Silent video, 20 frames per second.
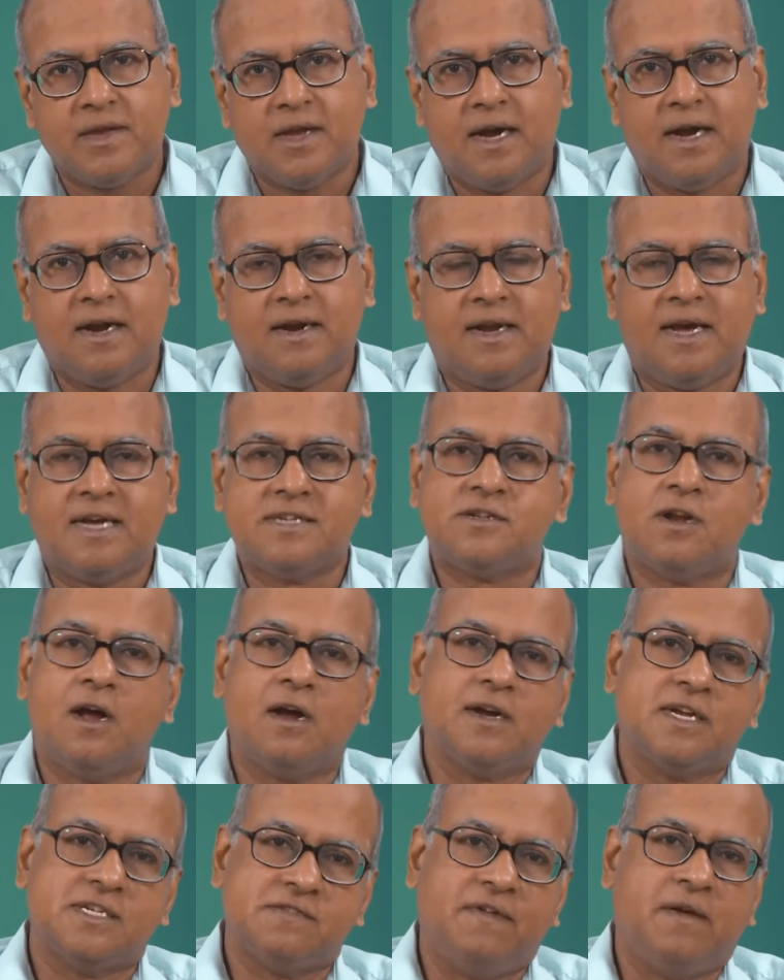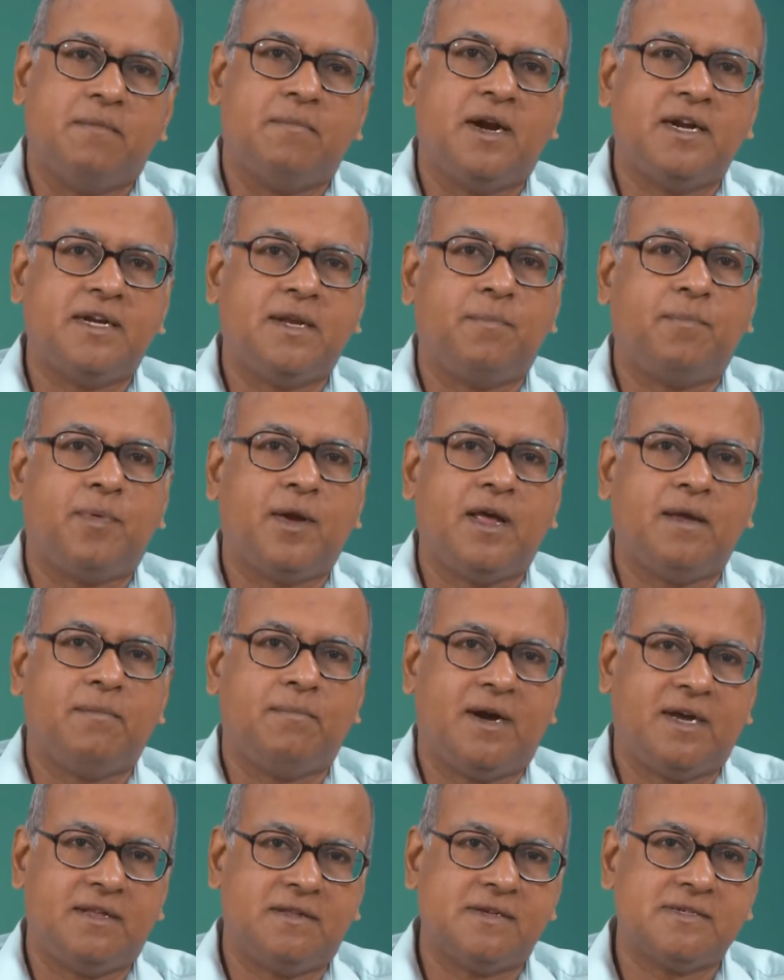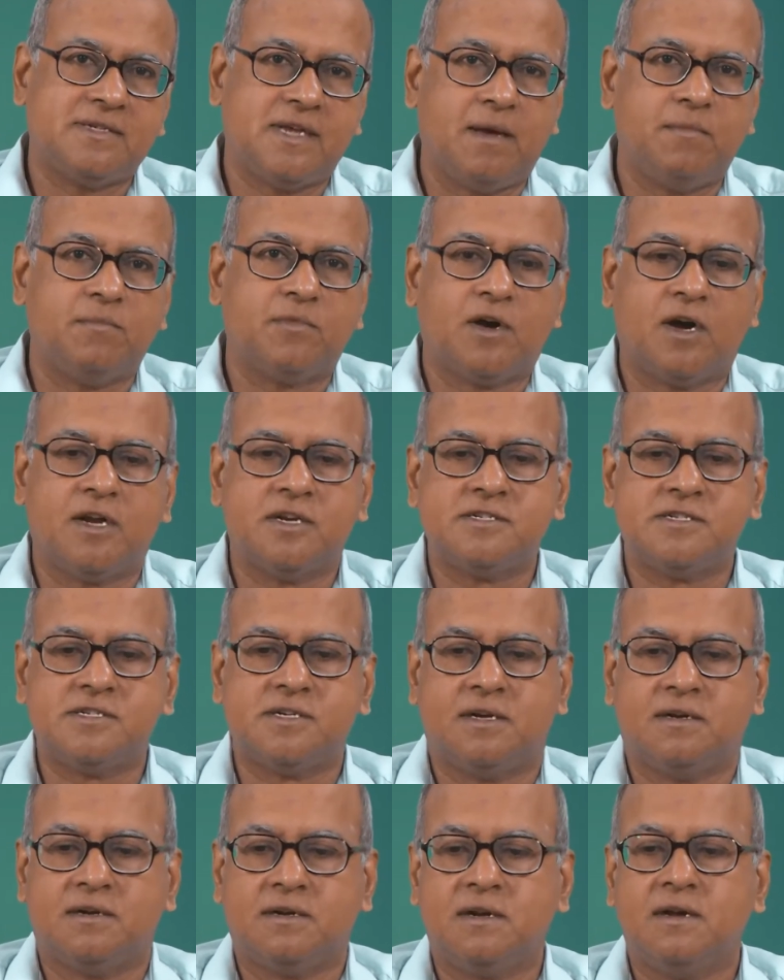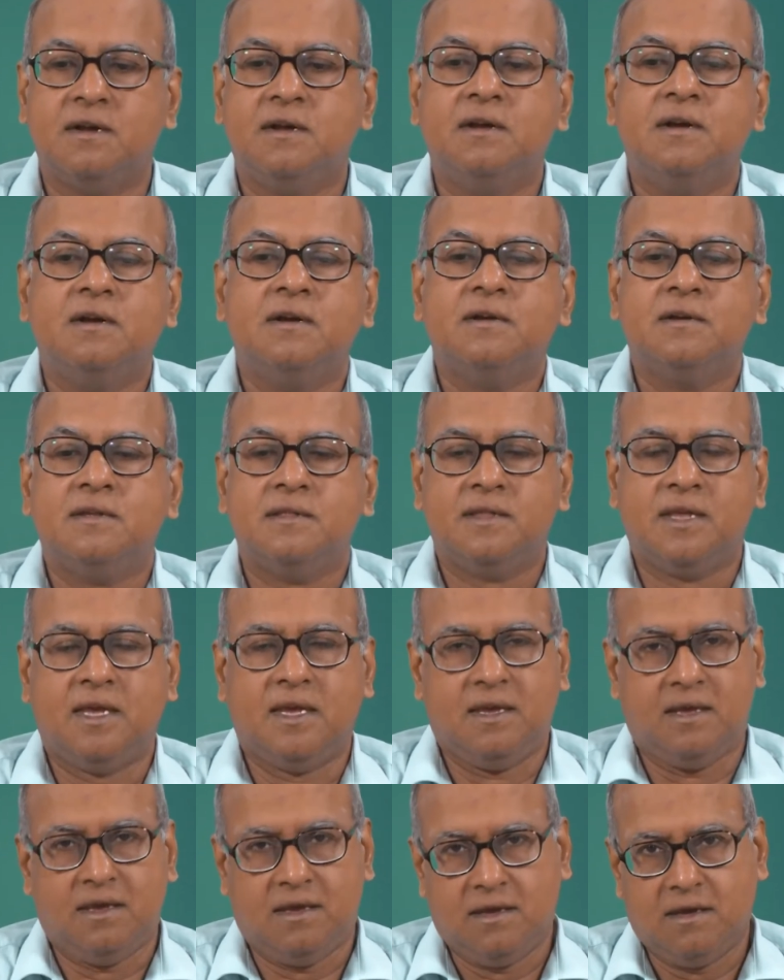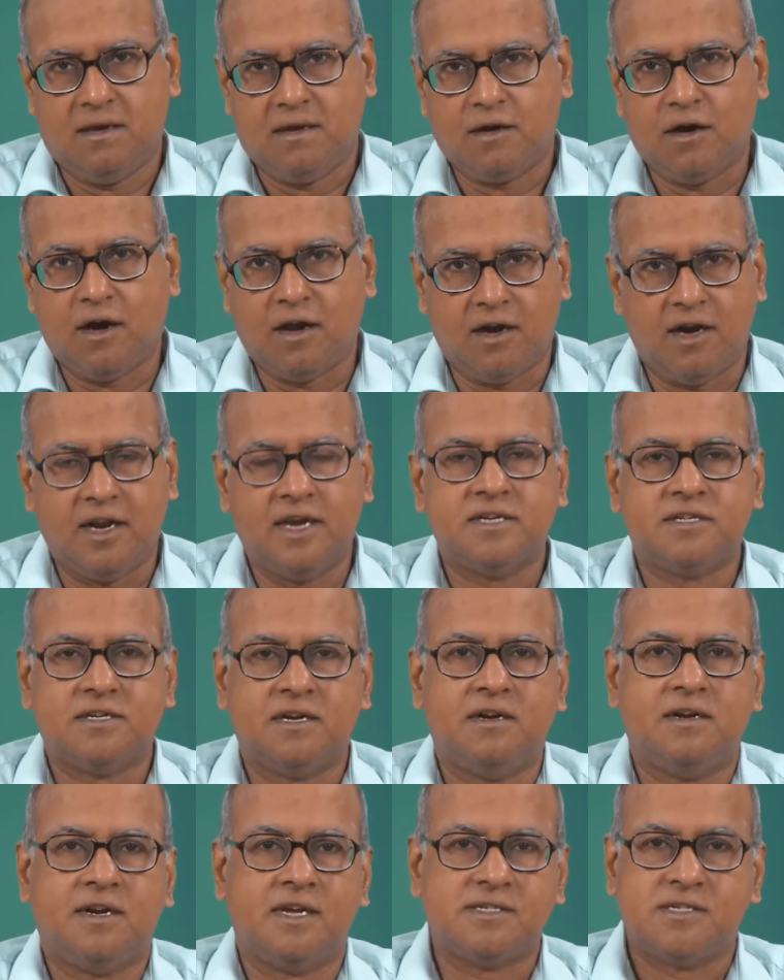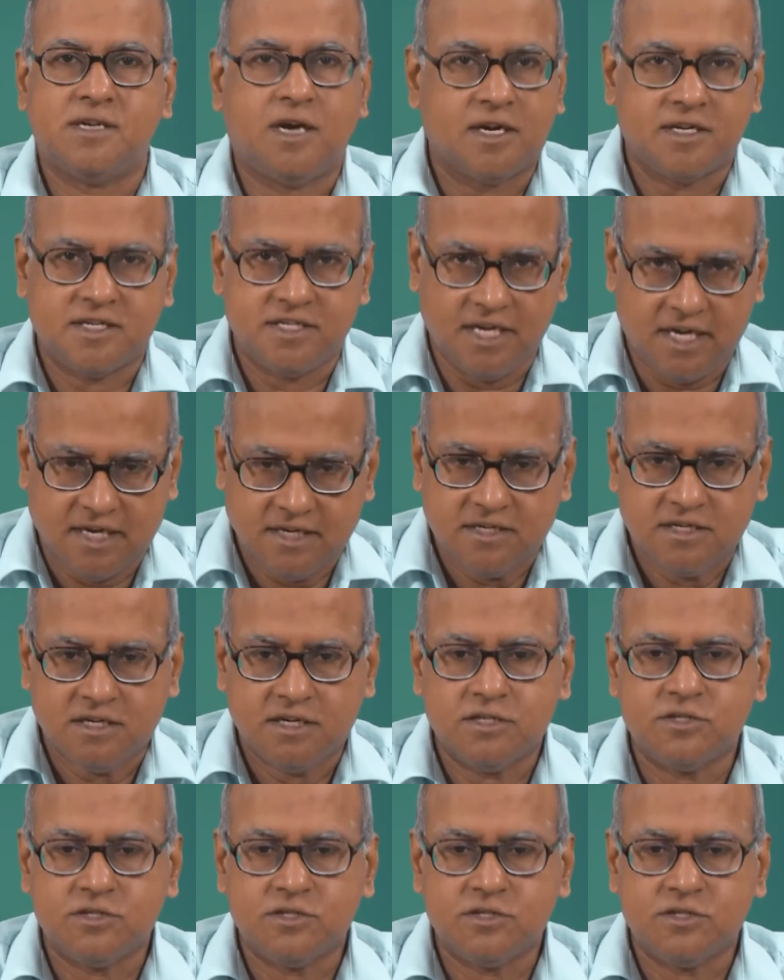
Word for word: and as long as we multiply by the same constant the correlation does not change.